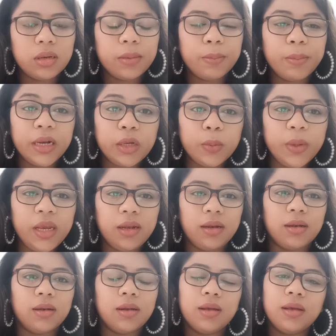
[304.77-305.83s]

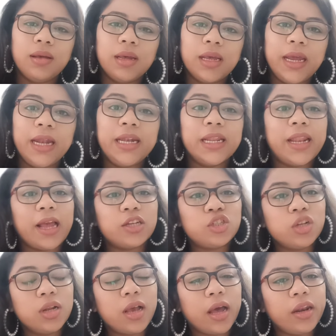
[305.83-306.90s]
between
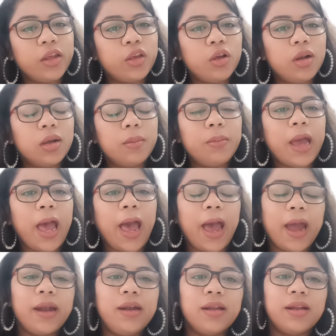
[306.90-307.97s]
international curriculum
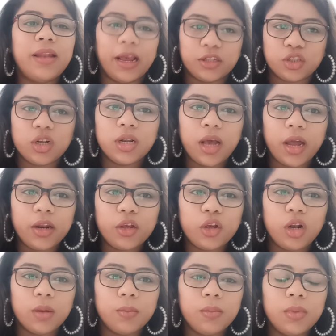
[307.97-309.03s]
and national
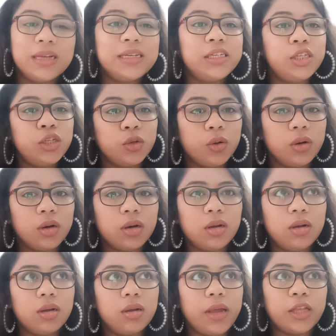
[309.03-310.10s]
curriculum
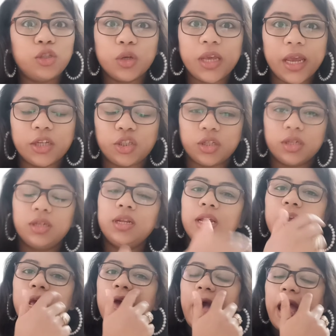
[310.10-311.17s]
education,
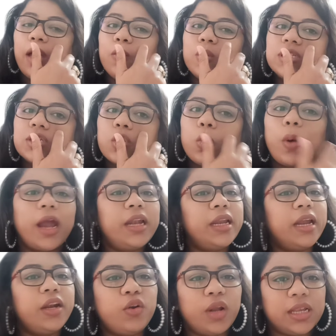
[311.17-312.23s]
I was quite
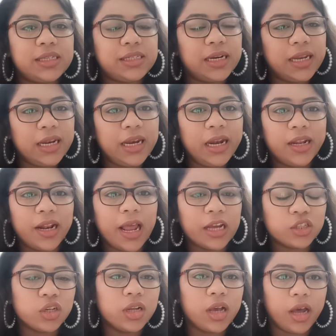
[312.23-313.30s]
interested in
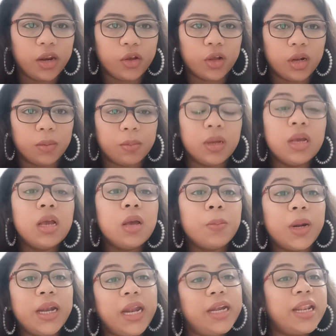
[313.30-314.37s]
international curriculum.
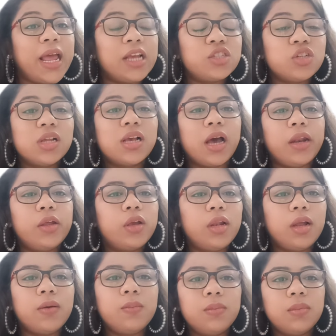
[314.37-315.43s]
But international
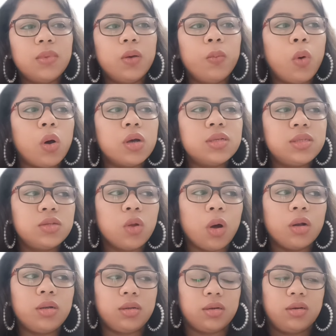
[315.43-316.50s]
curriculum was
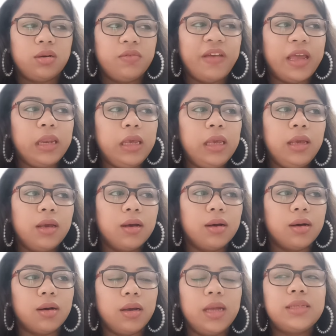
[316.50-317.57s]
not very,
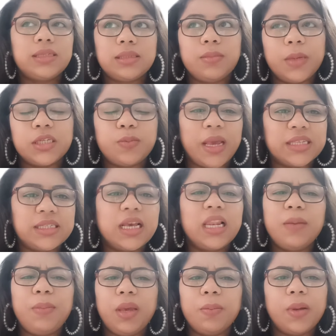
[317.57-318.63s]
it's
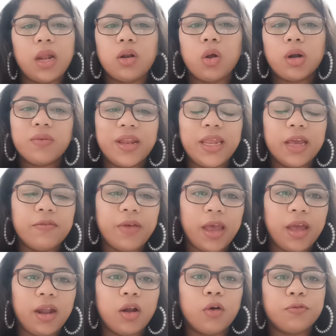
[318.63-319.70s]
basically people are not very
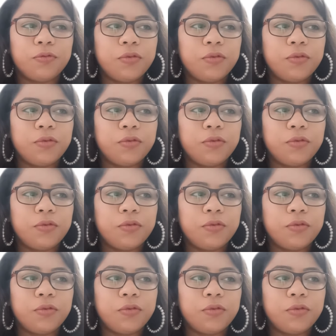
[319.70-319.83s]
aware of